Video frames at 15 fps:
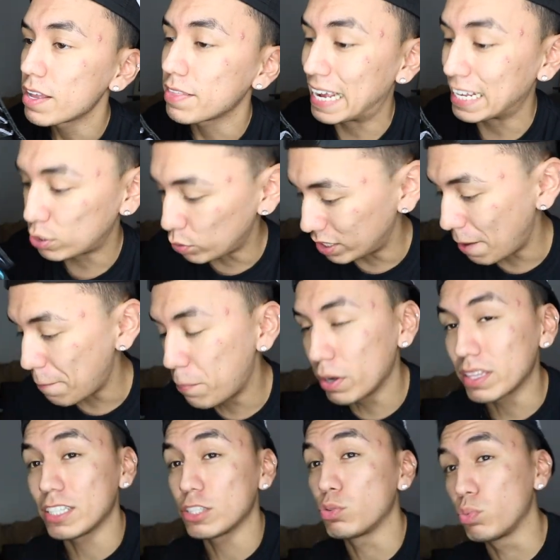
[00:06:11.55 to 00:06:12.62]
That's why they
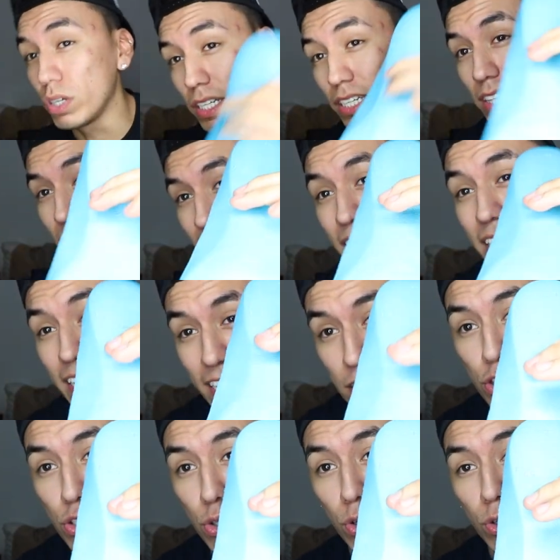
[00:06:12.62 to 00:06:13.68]
put this really thick
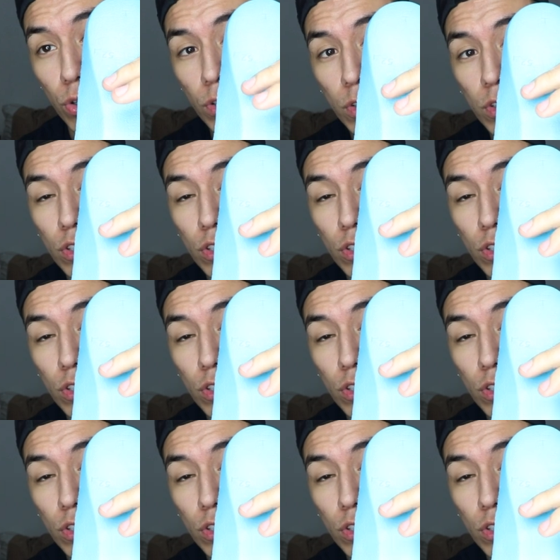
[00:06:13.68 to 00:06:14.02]
insole,